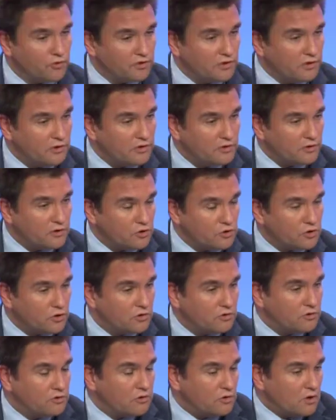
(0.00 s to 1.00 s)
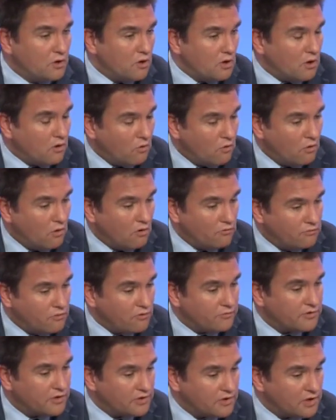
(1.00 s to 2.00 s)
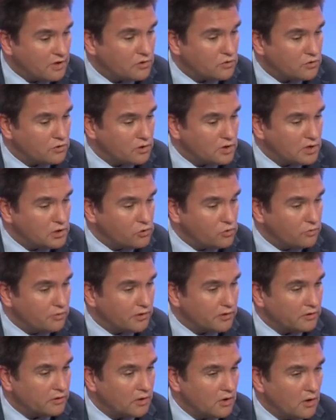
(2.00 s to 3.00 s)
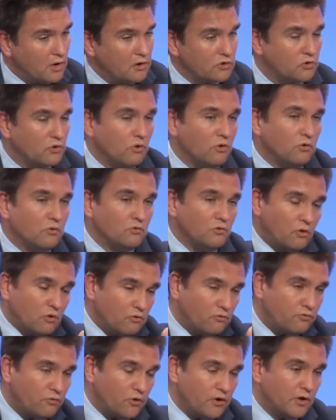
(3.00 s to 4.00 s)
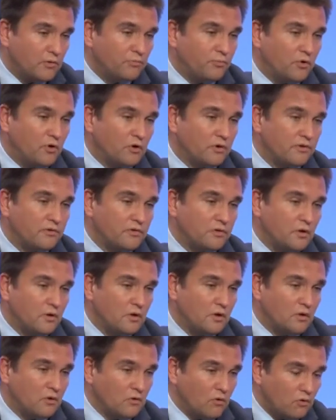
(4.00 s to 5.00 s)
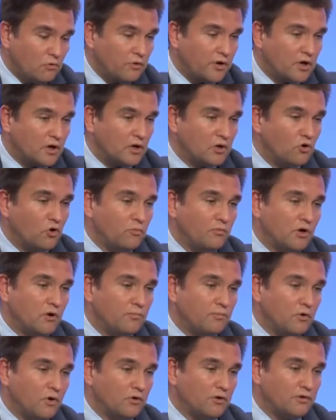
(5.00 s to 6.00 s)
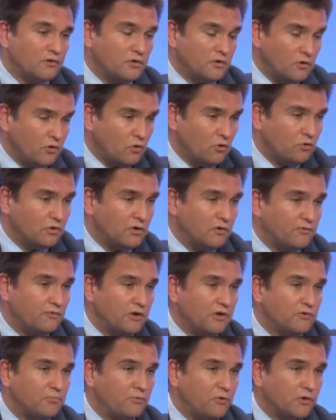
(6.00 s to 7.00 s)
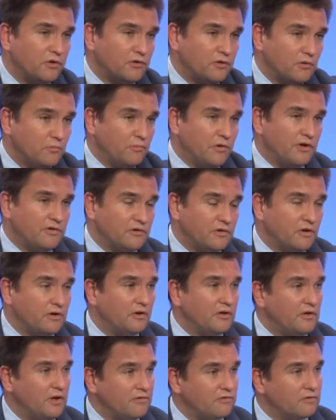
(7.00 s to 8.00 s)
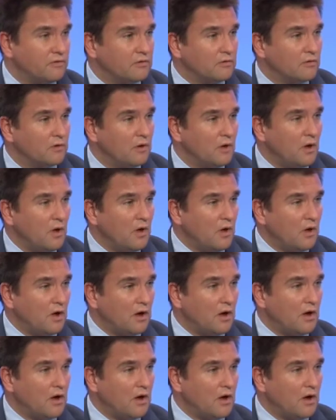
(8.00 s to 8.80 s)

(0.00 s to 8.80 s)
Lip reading: the decisions of the central government. So no foreign policy, no economic policy, no defense policy, basically nothing. A